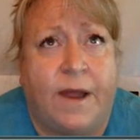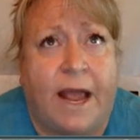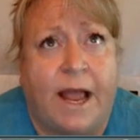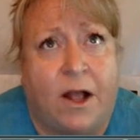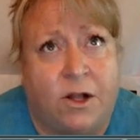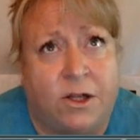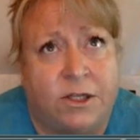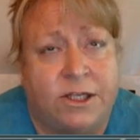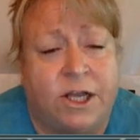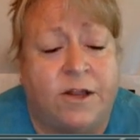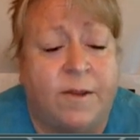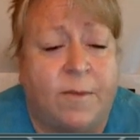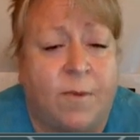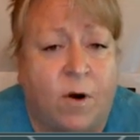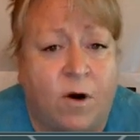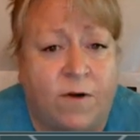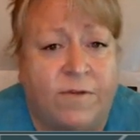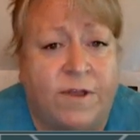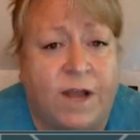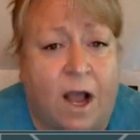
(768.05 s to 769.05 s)
held on the
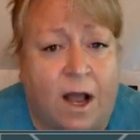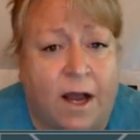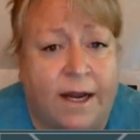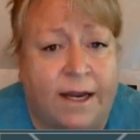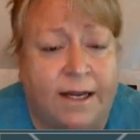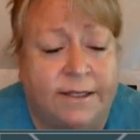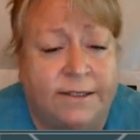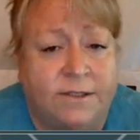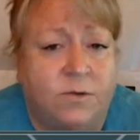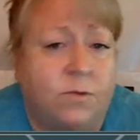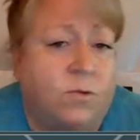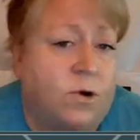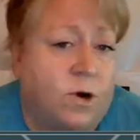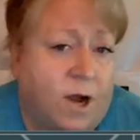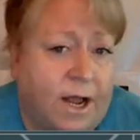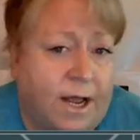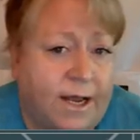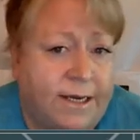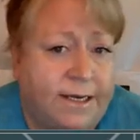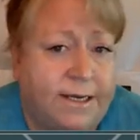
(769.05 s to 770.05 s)
part of the audience or
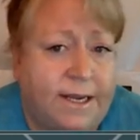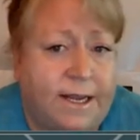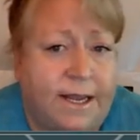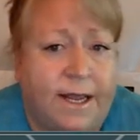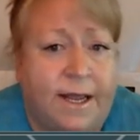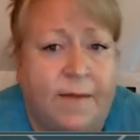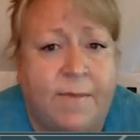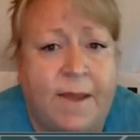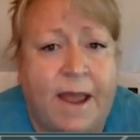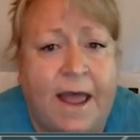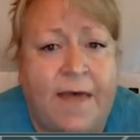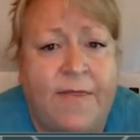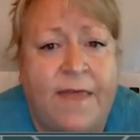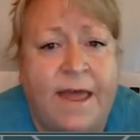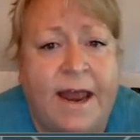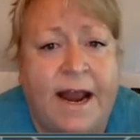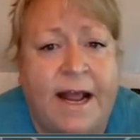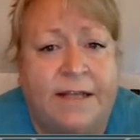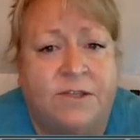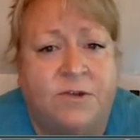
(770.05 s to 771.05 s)
not. Um, and
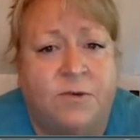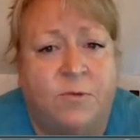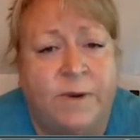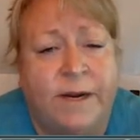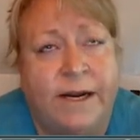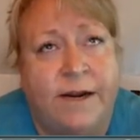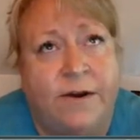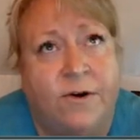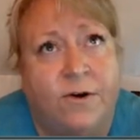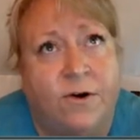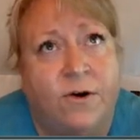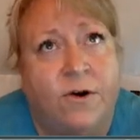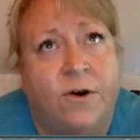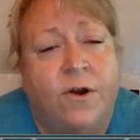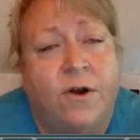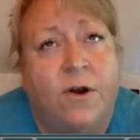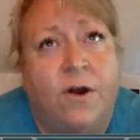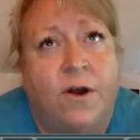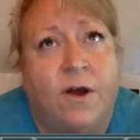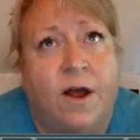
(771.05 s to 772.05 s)
then as a reader,
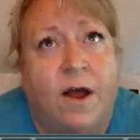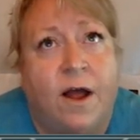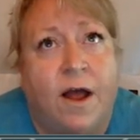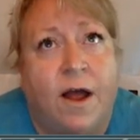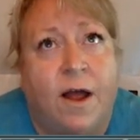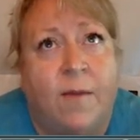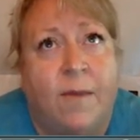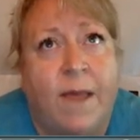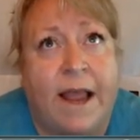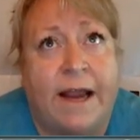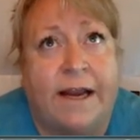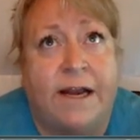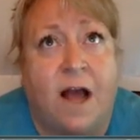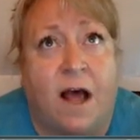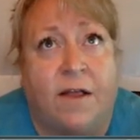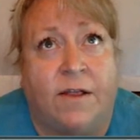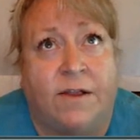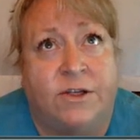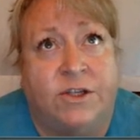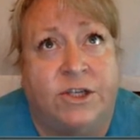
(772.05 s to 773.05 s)
um,
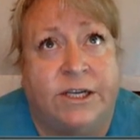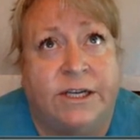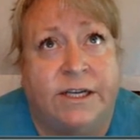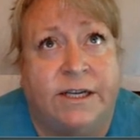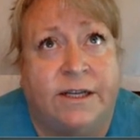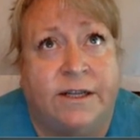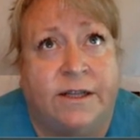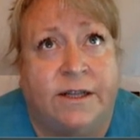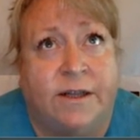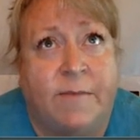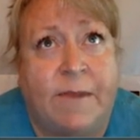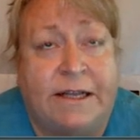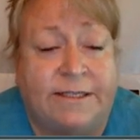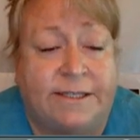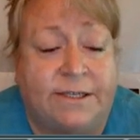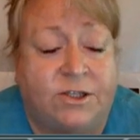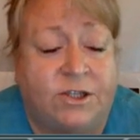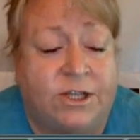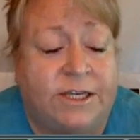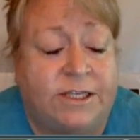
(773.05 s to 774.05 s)
acknowledging the
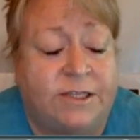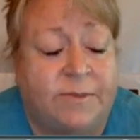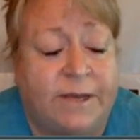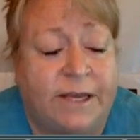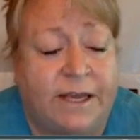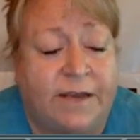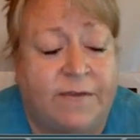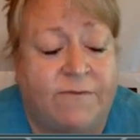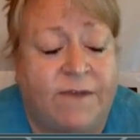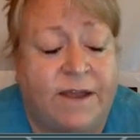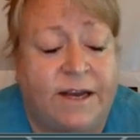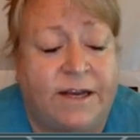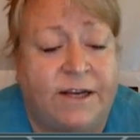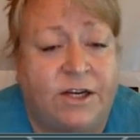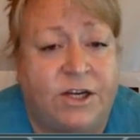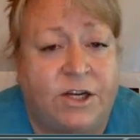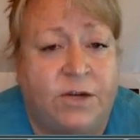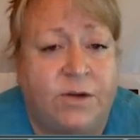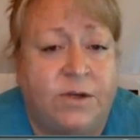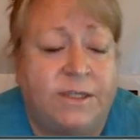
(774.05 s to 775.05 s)
message that is being conveyed
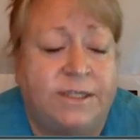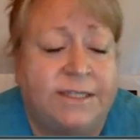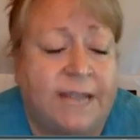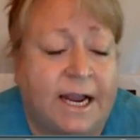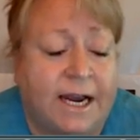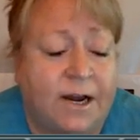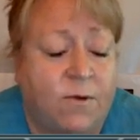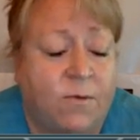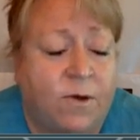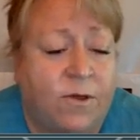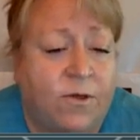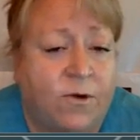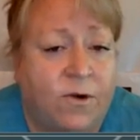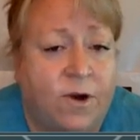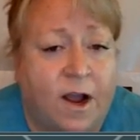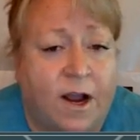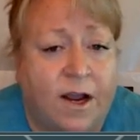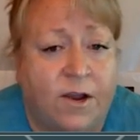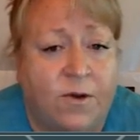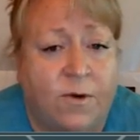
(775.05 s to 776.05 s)
to you, deciding whether
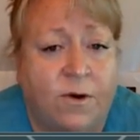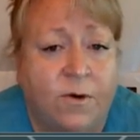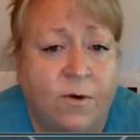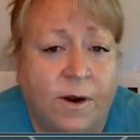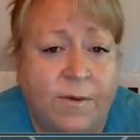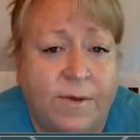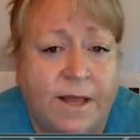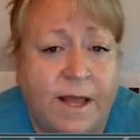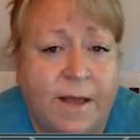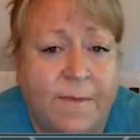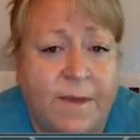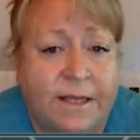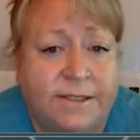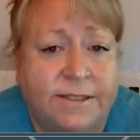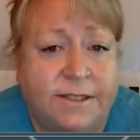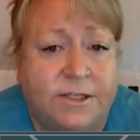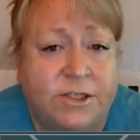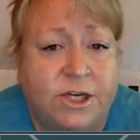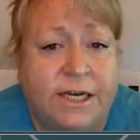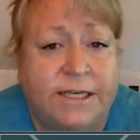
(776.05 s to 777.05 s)
or not you agree with that
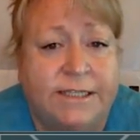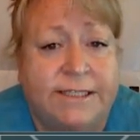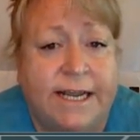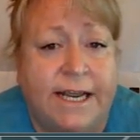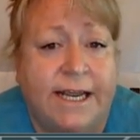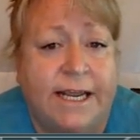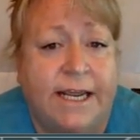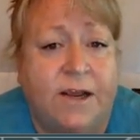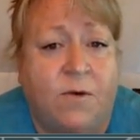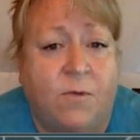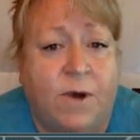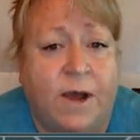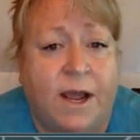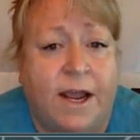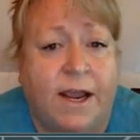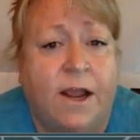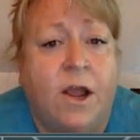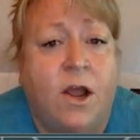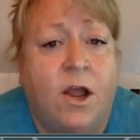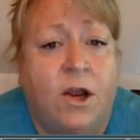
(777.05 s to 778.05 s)
message, and taking
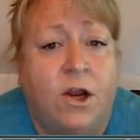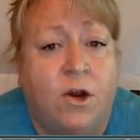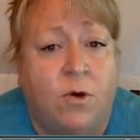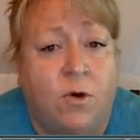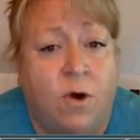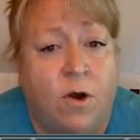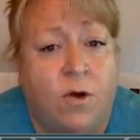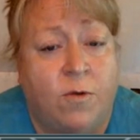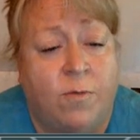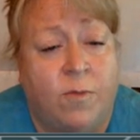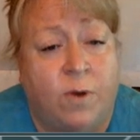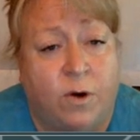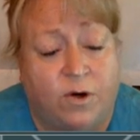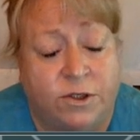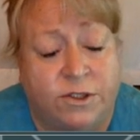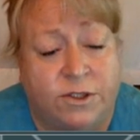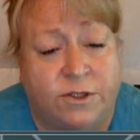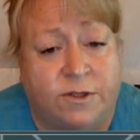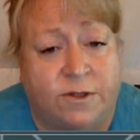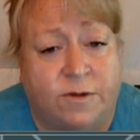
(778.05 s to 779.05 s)
away your own
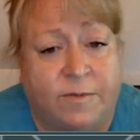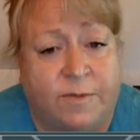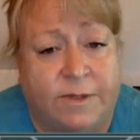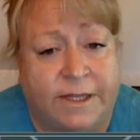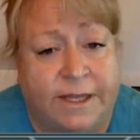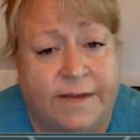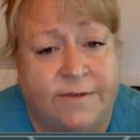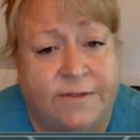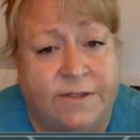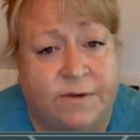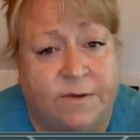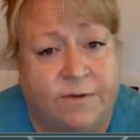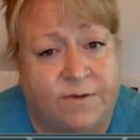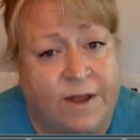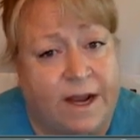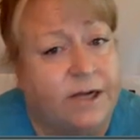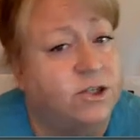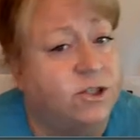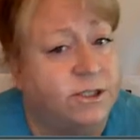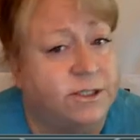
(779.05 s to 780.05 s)
personal beliefs and
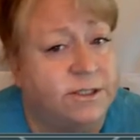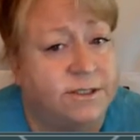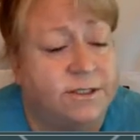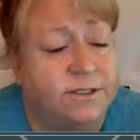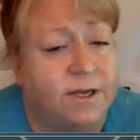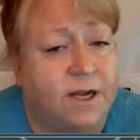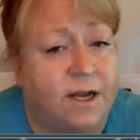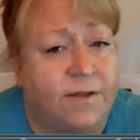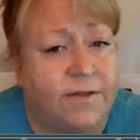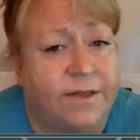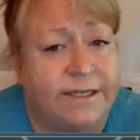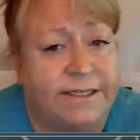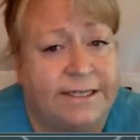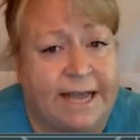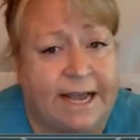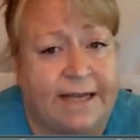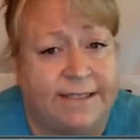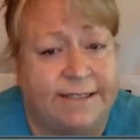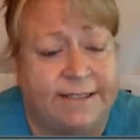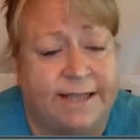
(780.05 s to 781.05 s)
reflections on the
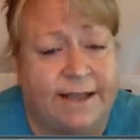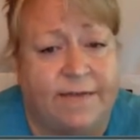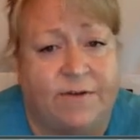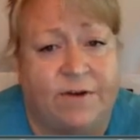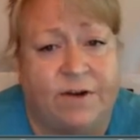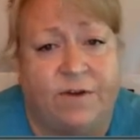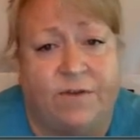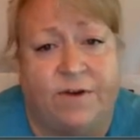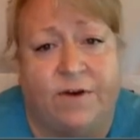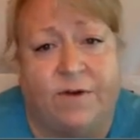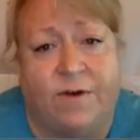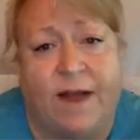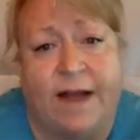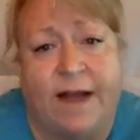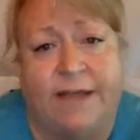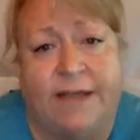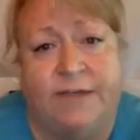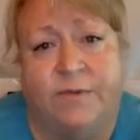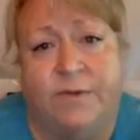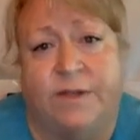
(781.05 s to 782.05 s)
text after you've
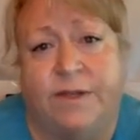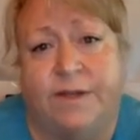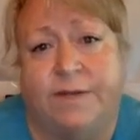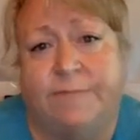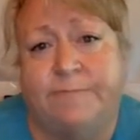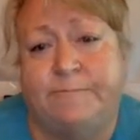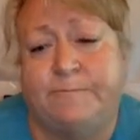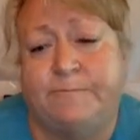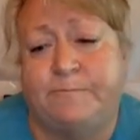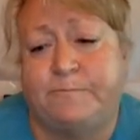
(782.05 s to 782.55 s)
interacted with it.